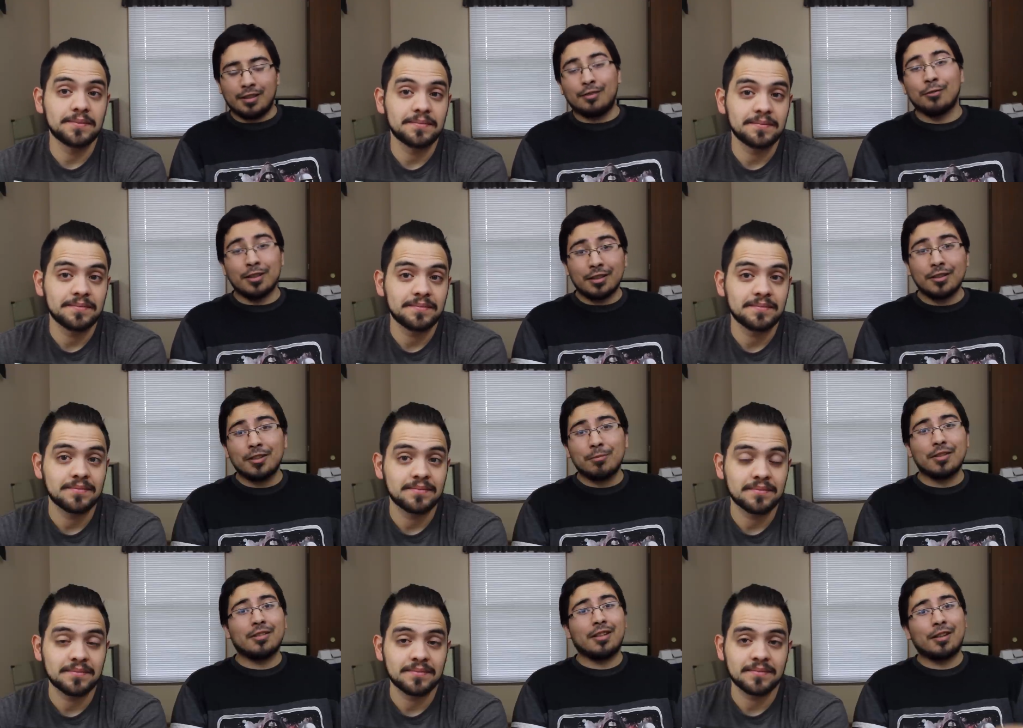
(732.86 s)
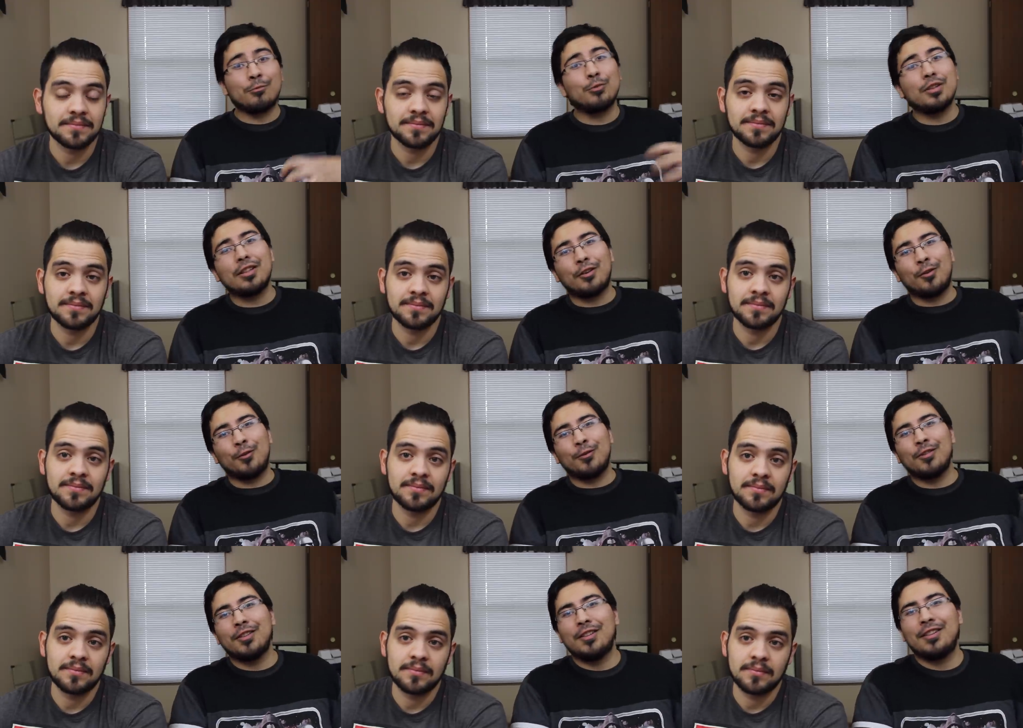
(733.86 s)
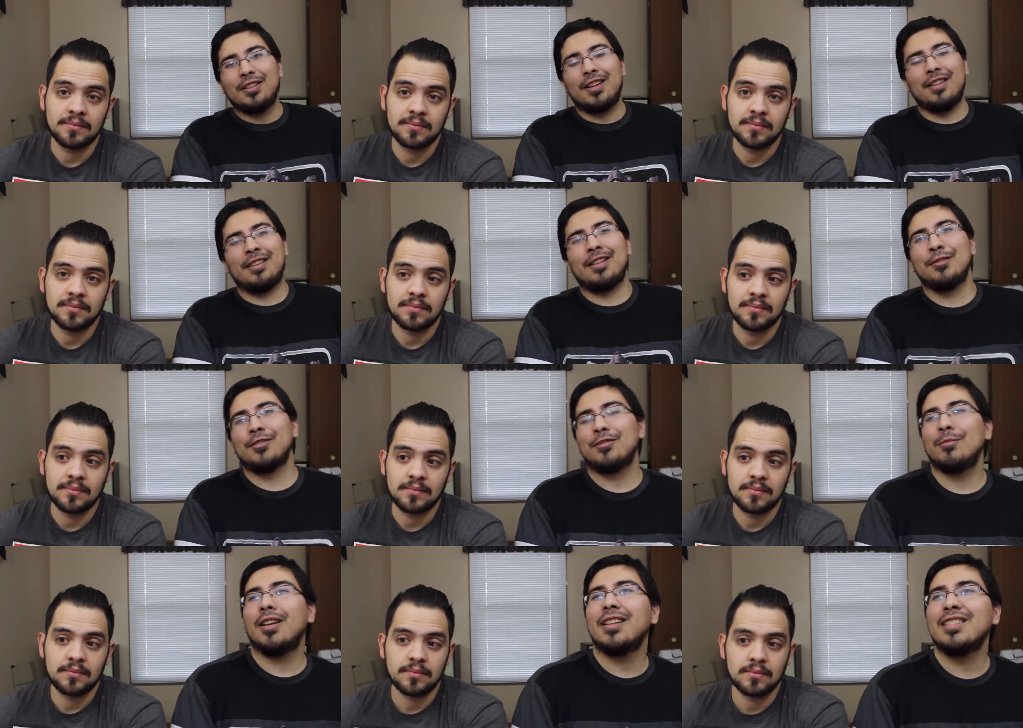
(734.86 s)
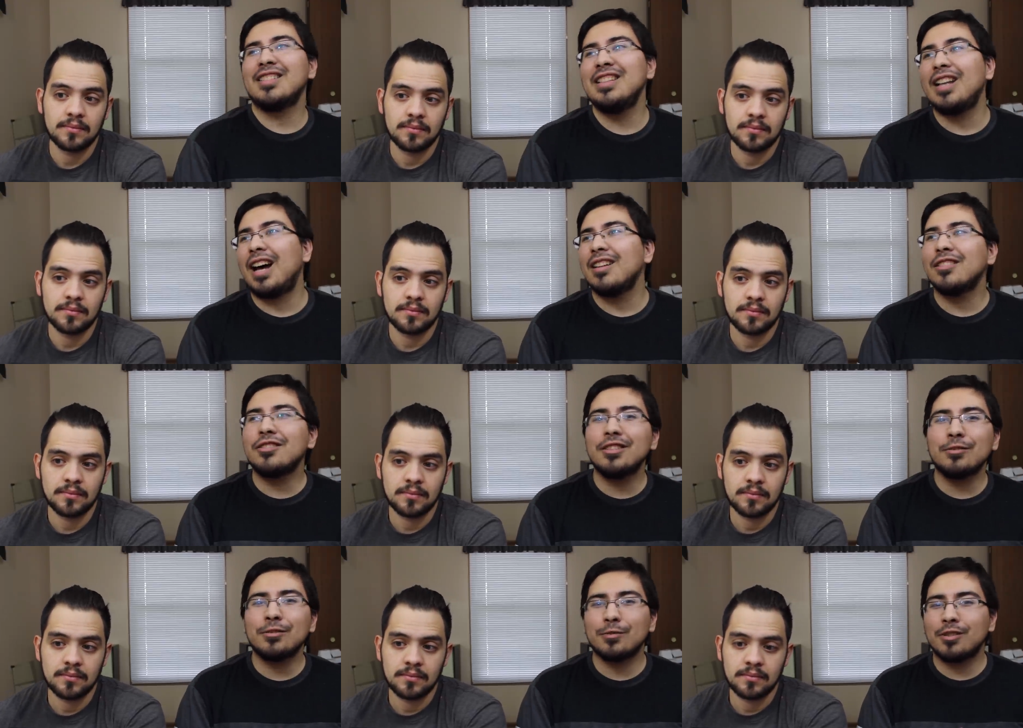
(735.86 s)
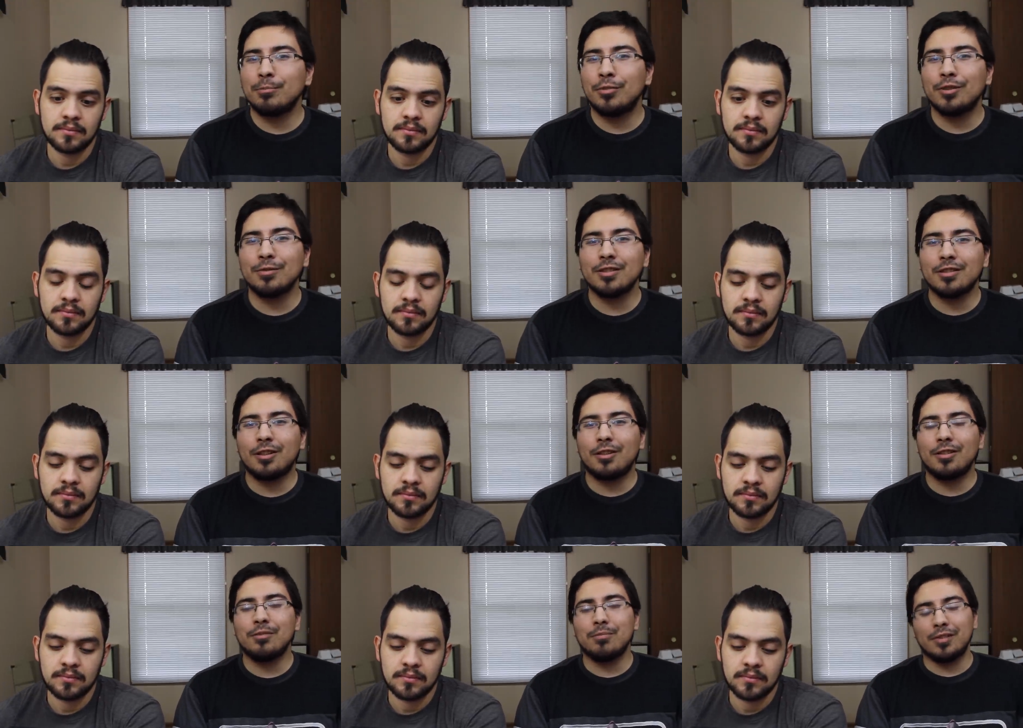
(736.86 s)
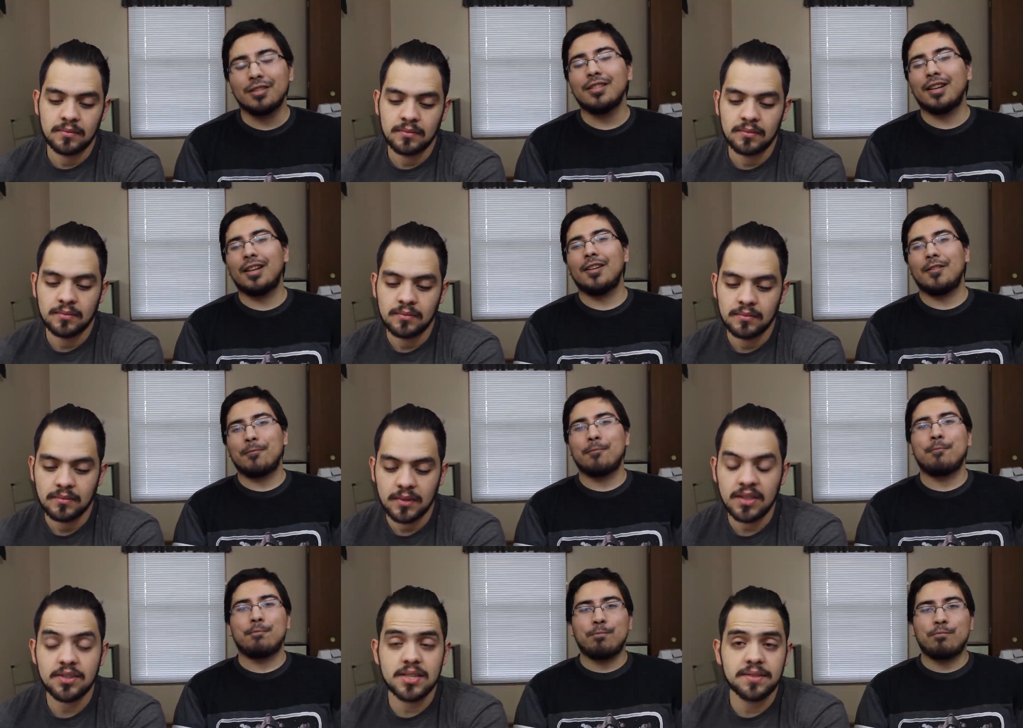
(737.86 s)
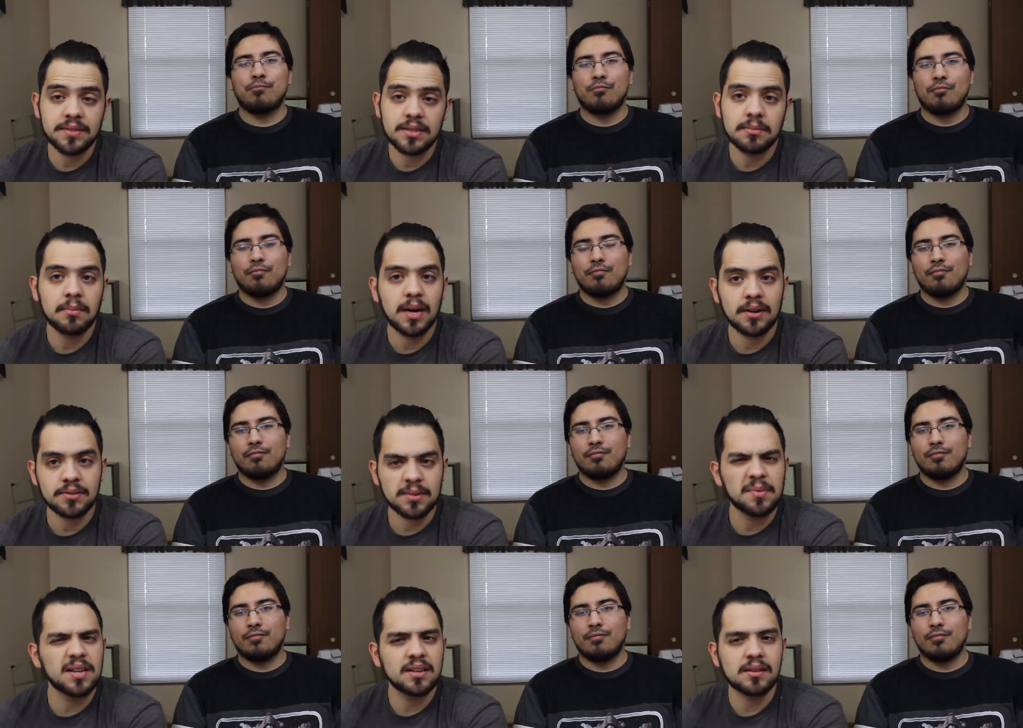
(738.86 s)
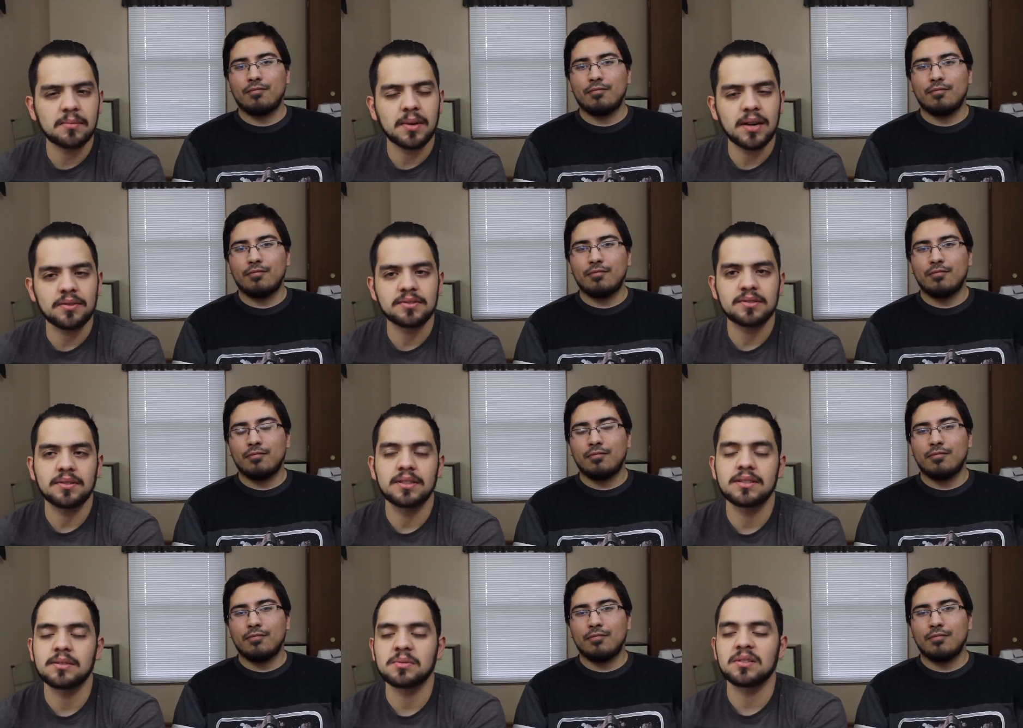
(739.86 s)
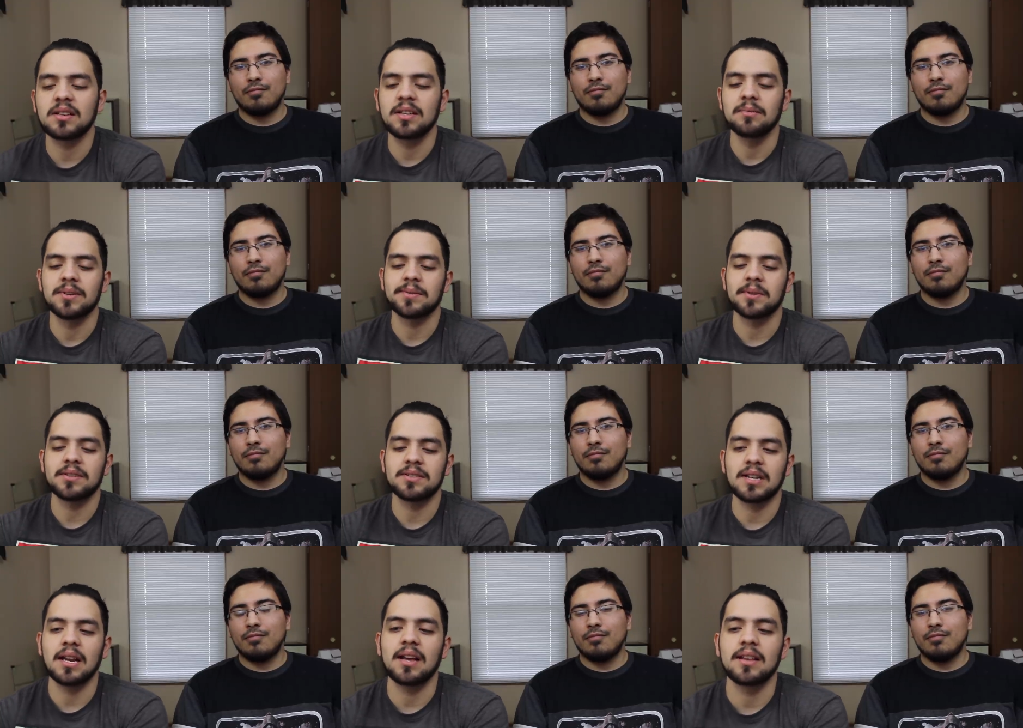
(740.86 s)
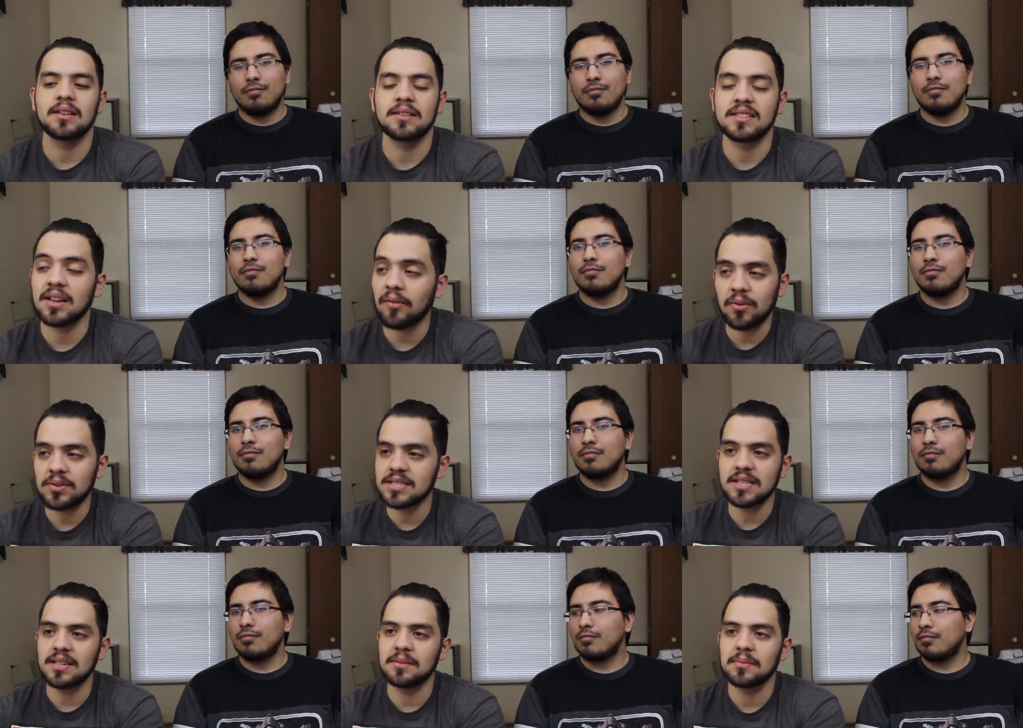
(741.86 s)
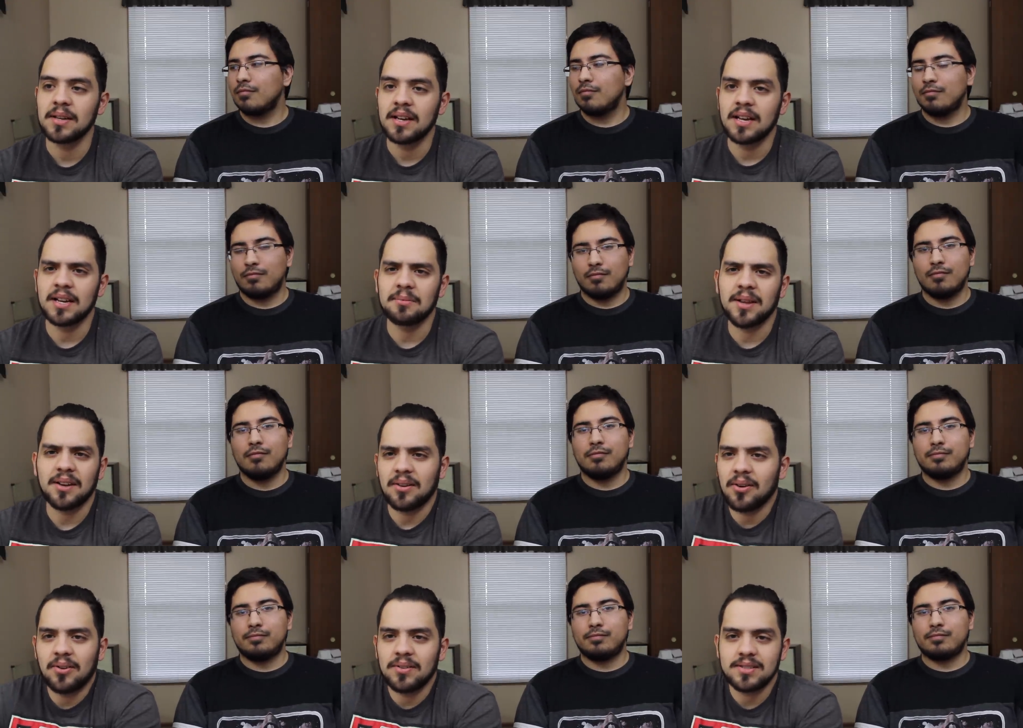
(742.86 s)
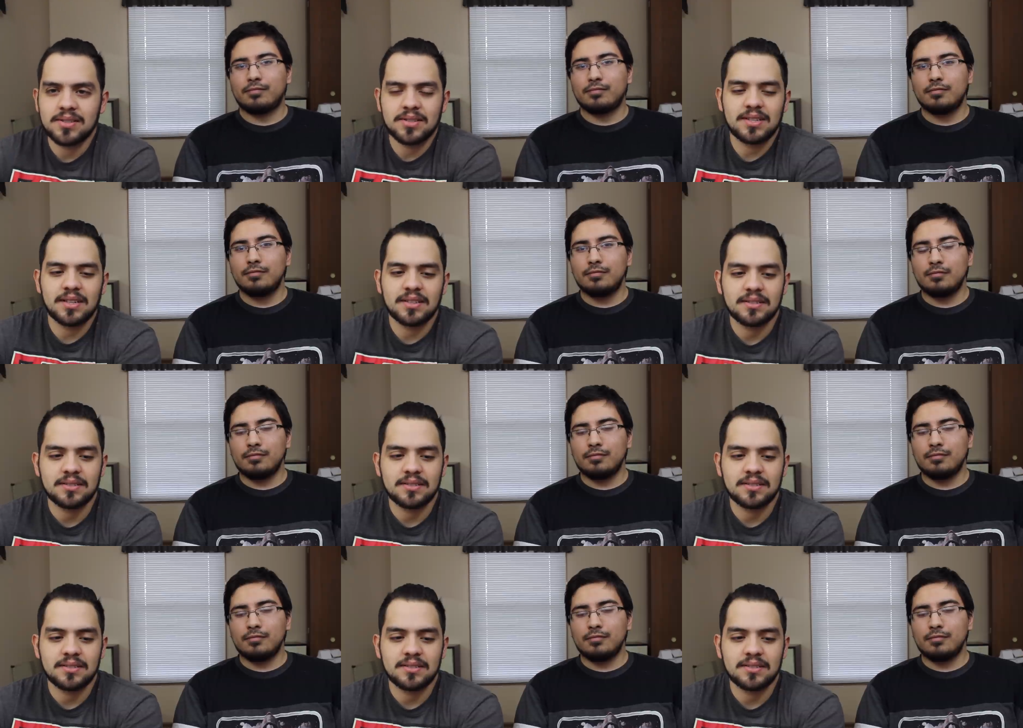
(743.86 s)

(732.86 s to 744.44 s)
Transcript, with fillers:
Speaker 1: Yeah, really good, but they're like really old. I think it was from like Xenology was what the book was called, but yeah.
Speaker 2: There's even some models. I'm thinking of the models in terms of the image, but there's an because I've always seen them and I'm like, oh, that's just like